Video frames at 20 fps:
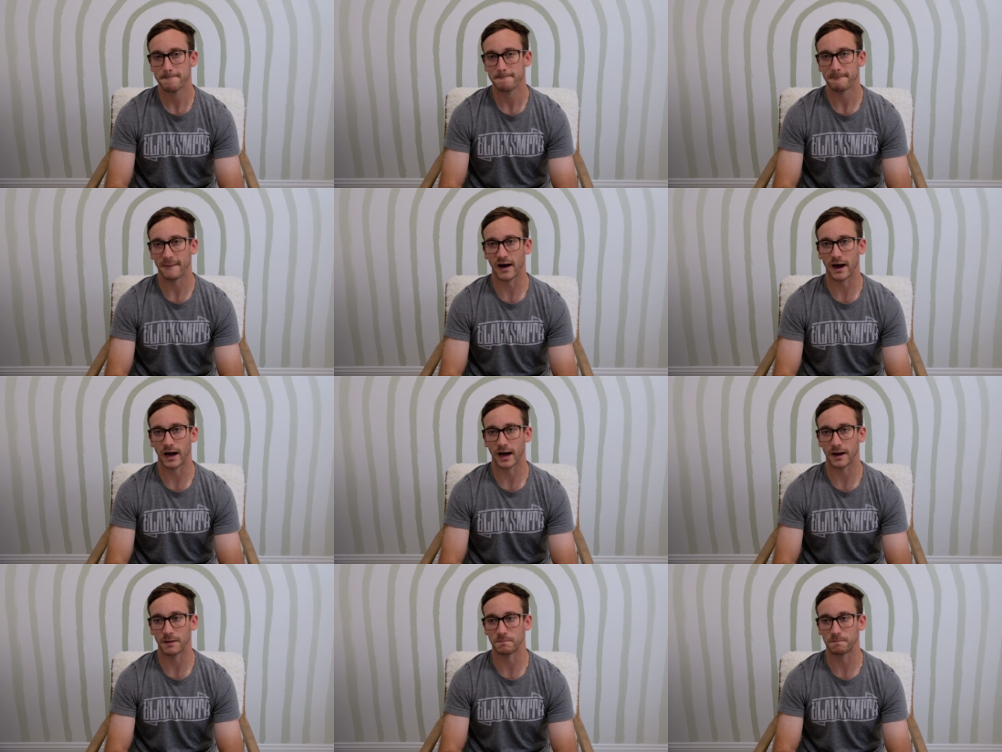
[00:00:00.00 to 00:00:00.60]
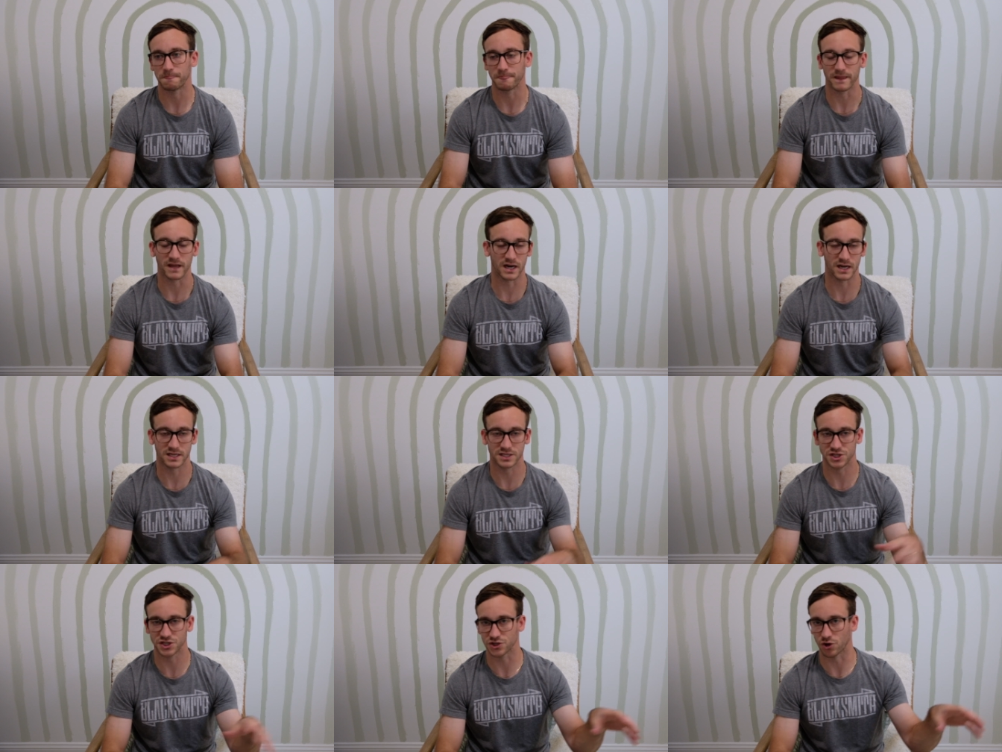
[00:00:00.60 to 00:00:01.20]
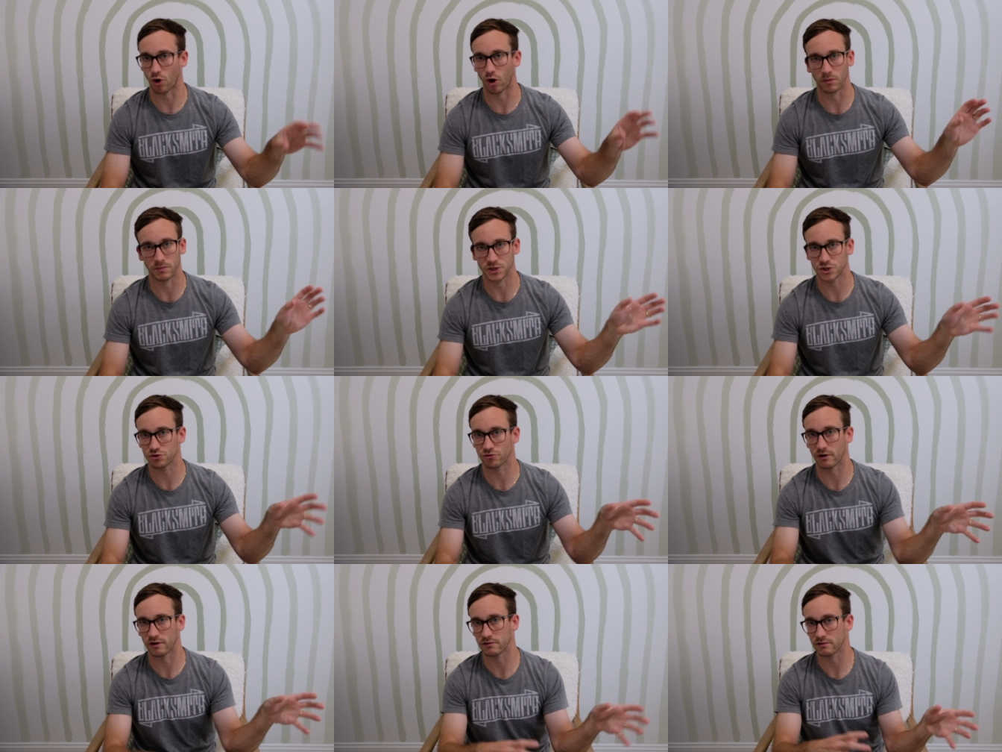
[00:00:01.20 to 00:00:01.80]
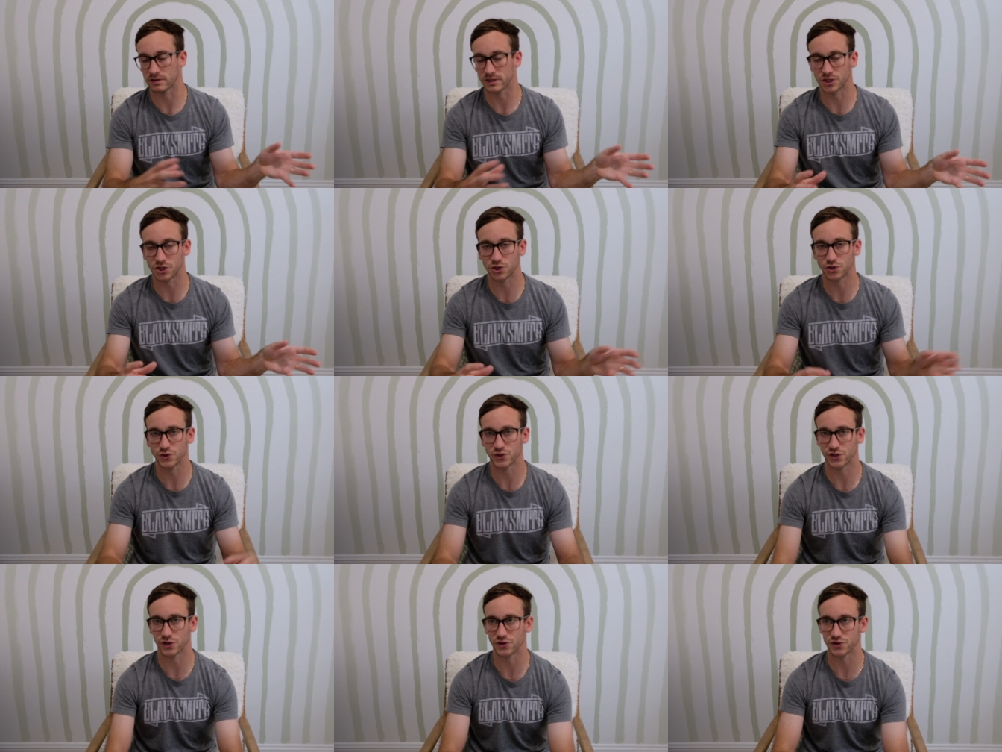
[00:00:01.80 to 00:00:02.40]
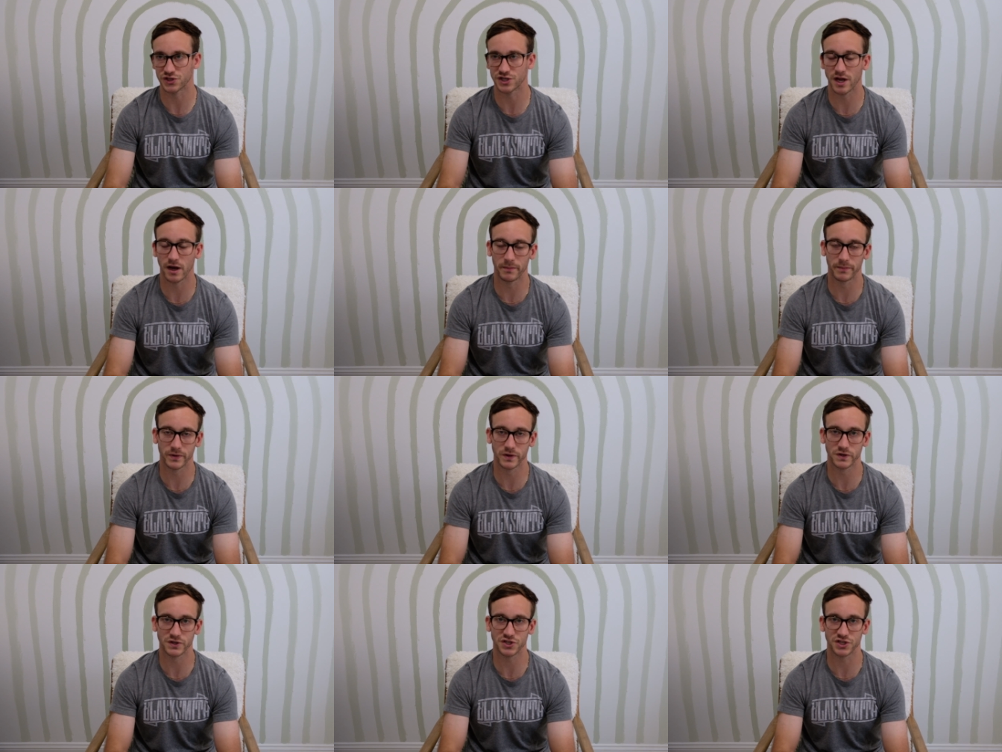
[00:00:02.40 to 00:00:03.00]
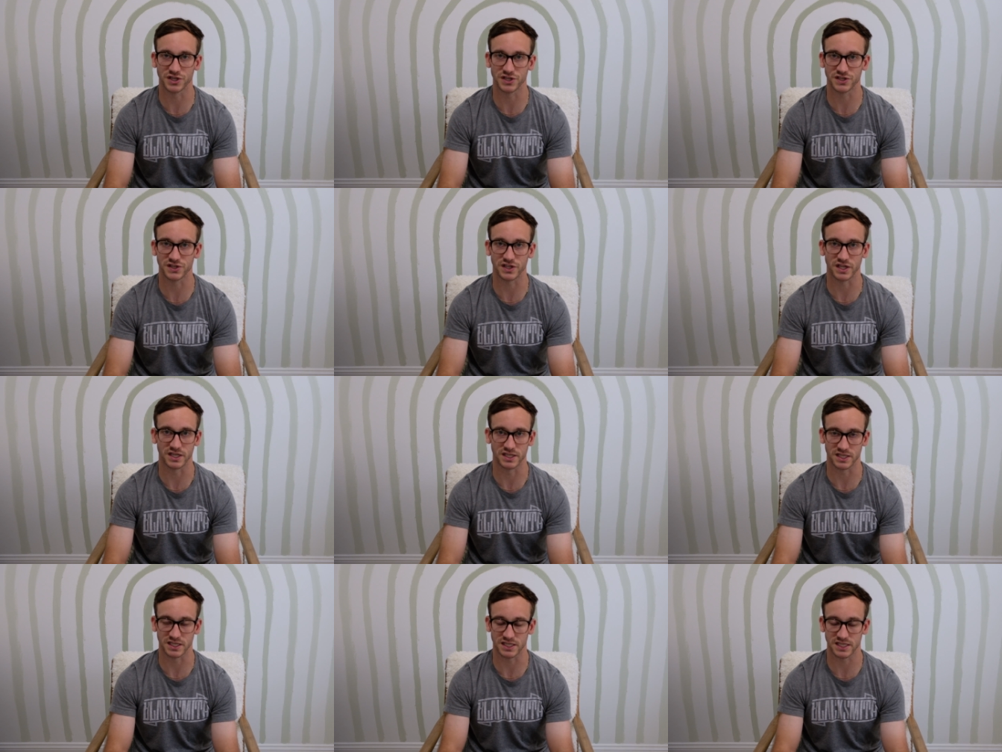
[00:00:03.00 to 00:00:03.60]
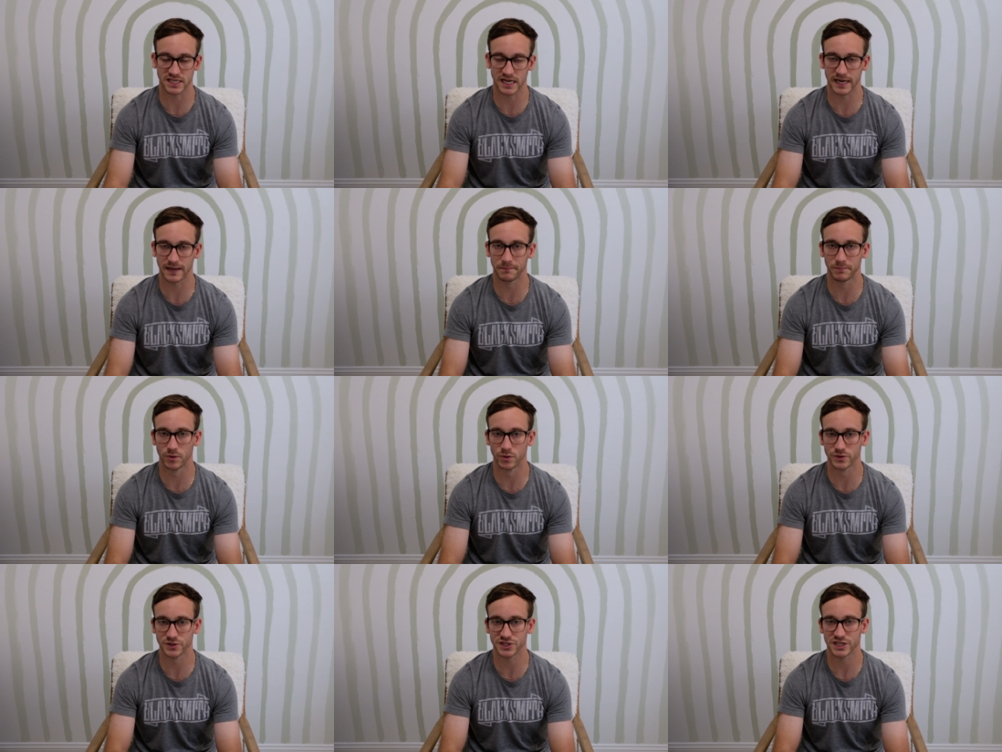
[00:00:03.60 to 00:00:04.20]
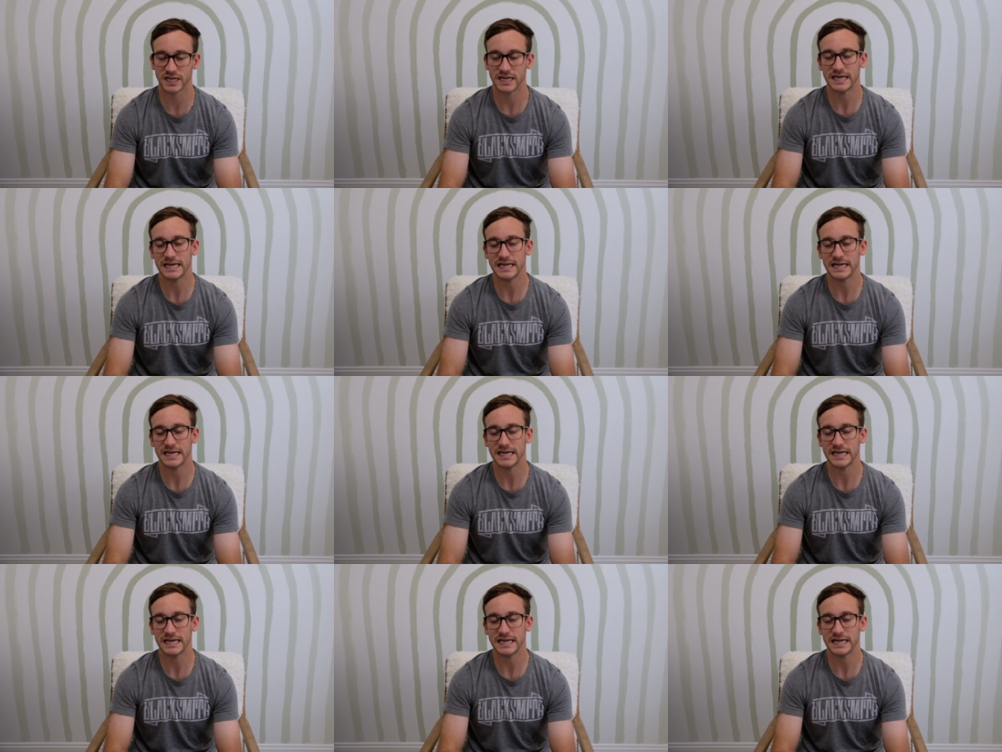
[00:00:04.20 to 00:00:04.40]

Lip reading: And I just arbitrarily choose those numbers just as examples.